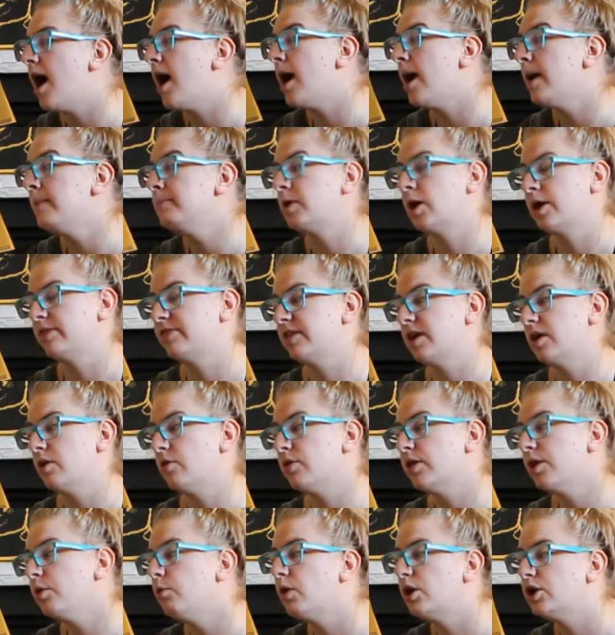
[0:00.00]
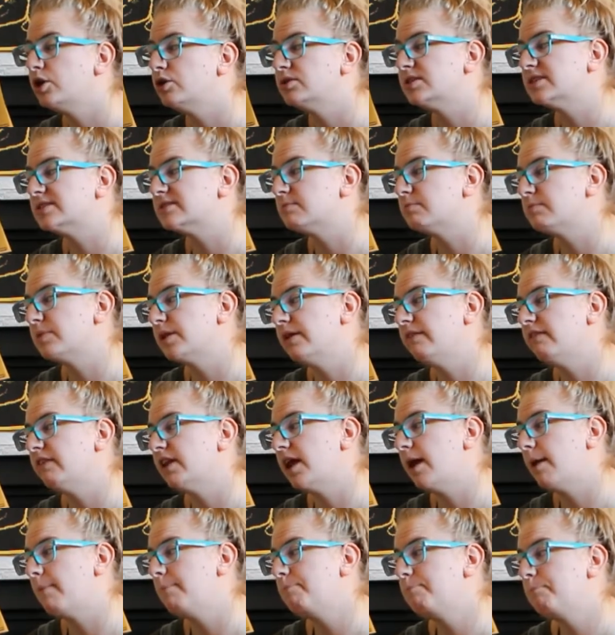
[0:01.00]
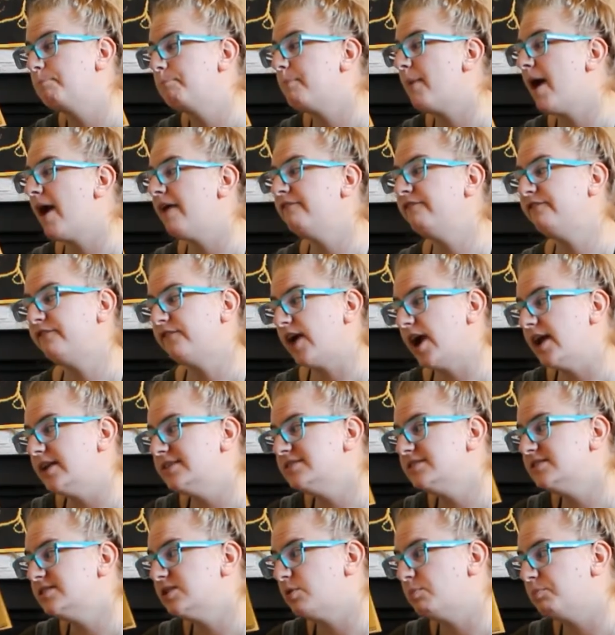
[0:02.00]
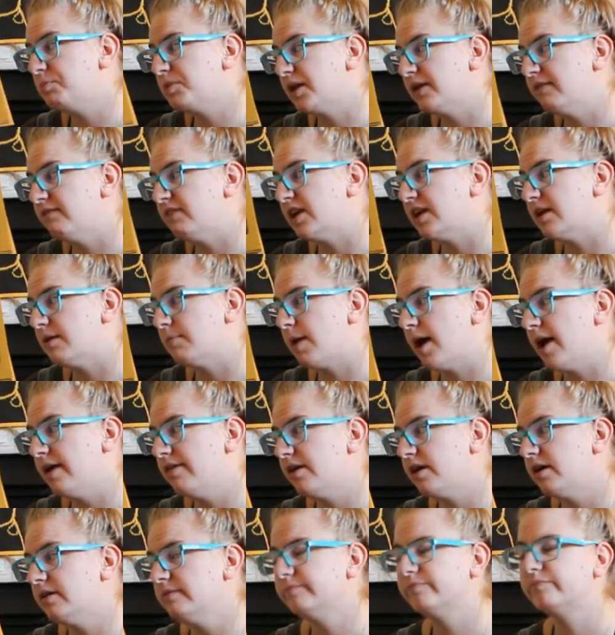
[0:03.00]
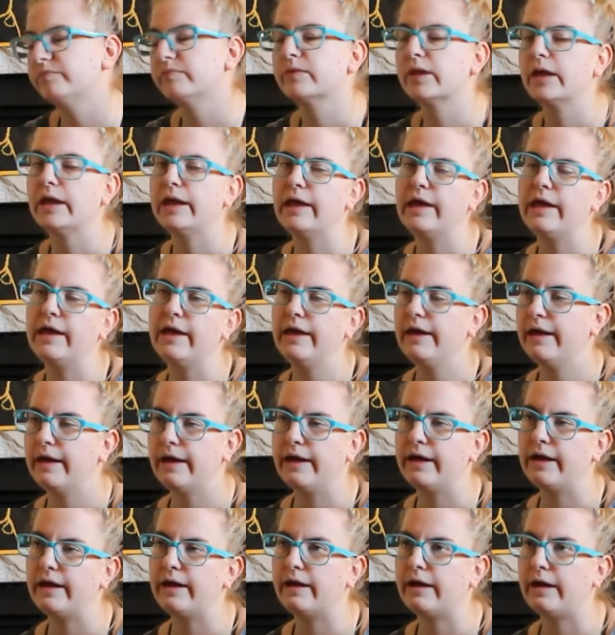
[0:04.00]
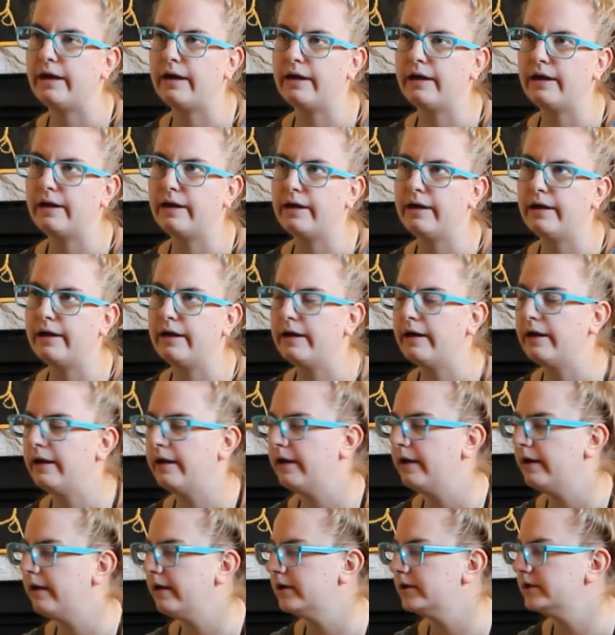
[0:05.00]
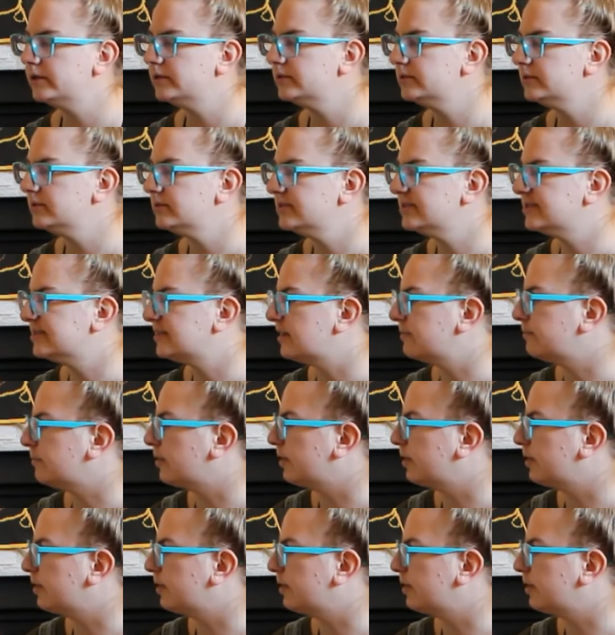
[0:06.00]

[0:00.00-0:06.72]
"I'm not the only one who doesn't believe in him. My friends don't believe in him either." "Uh-huh," said